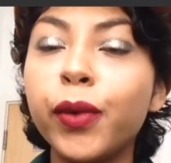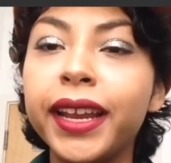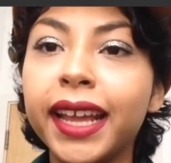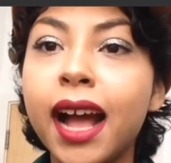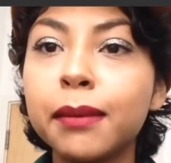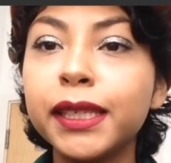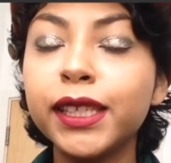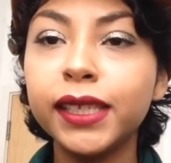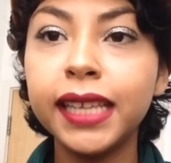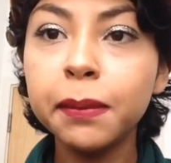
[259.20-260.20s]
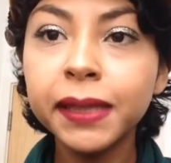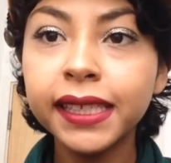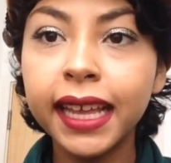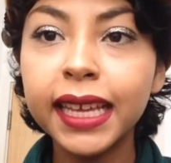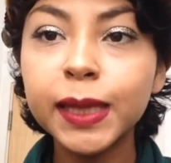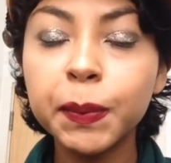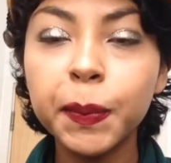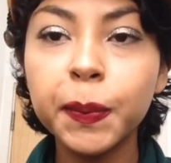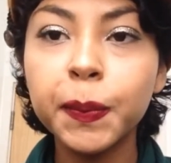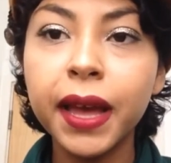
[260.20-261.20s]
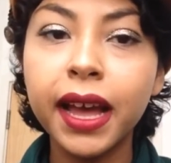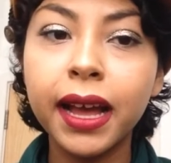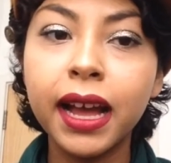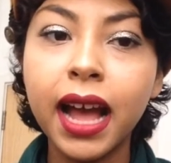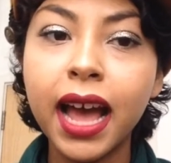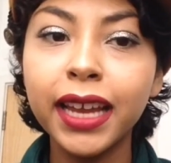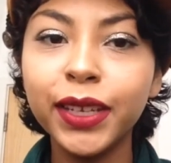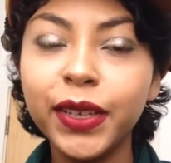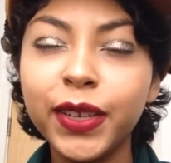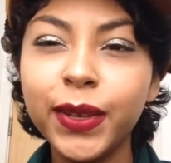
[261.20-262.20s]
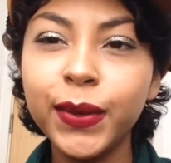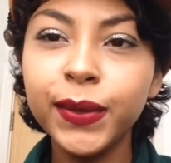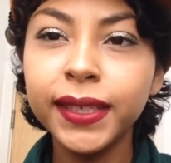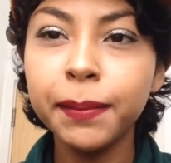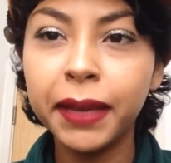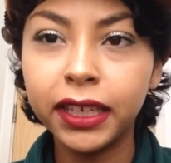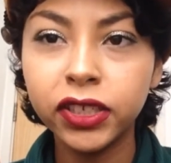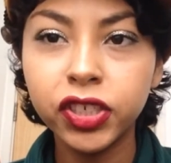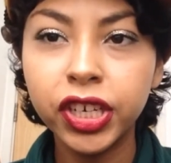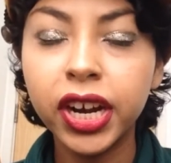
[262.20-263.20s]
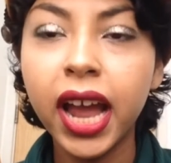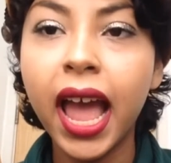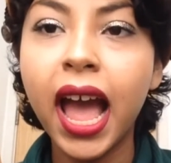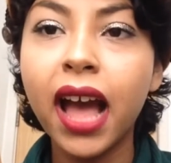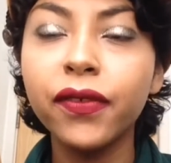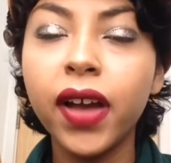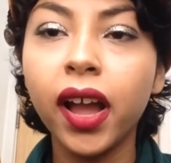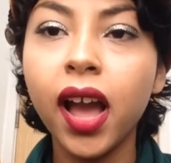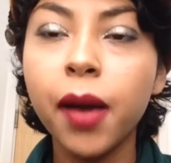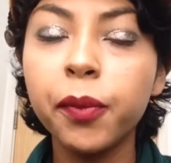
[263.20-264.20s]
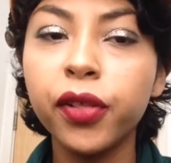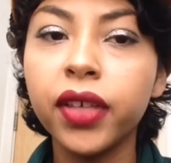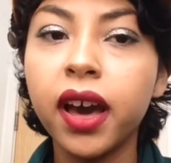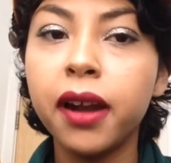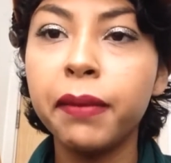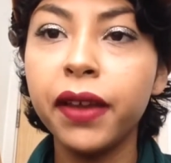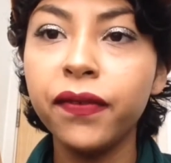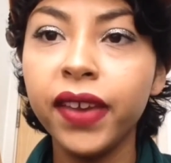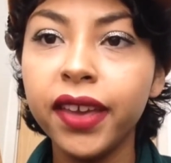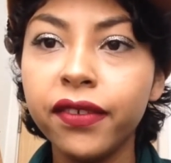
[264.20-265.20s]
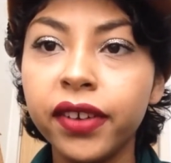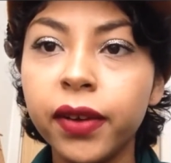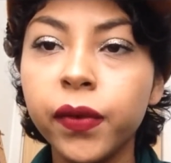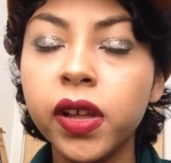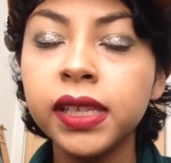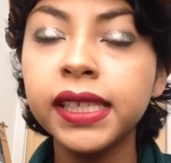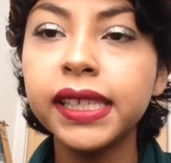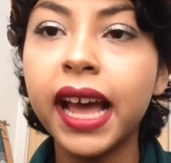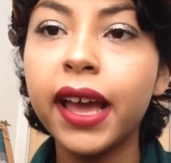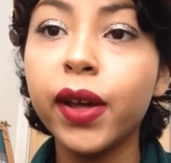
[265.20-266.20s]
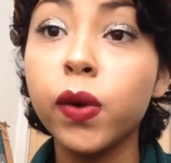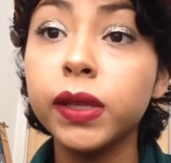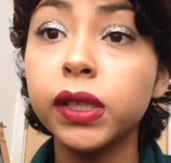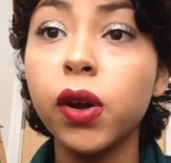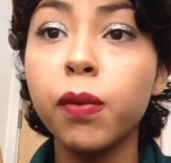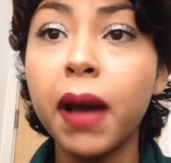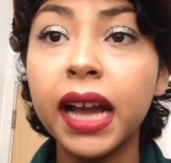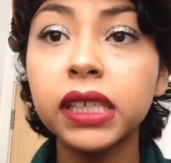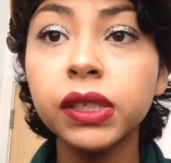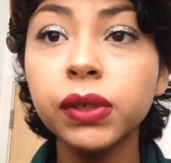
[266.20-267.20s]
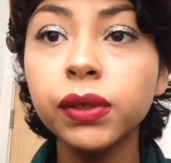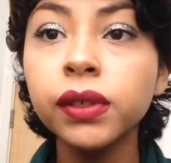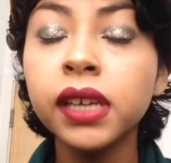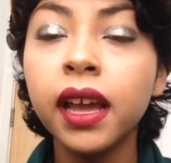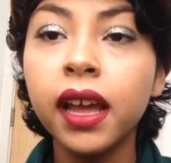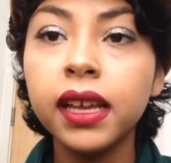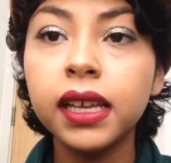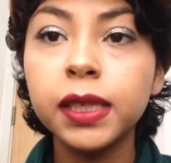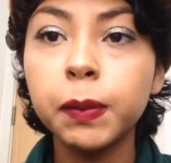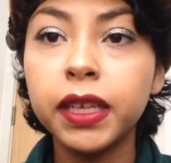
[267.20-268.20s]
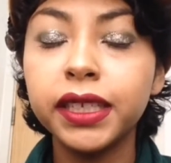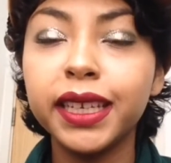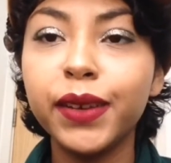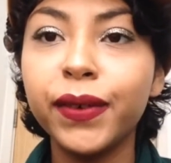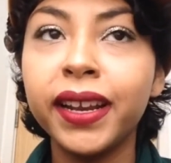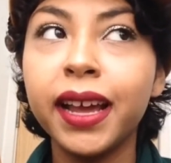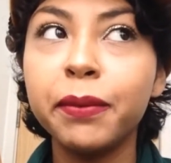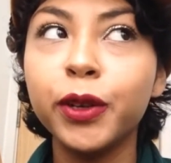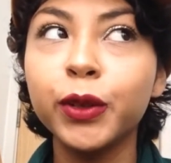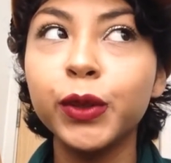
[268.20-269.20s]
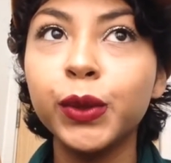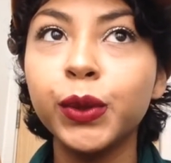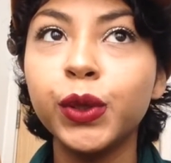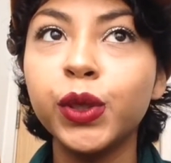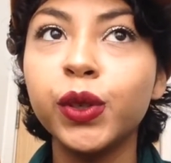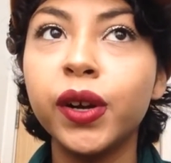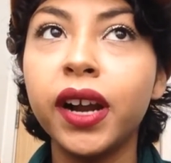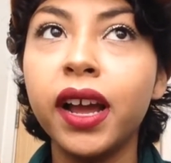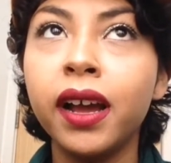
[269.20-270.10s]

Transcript: When it comes to lipsticks, I use a mixture. I have a couple that are my favorite ones that I always go back to, especially when I'm not too sure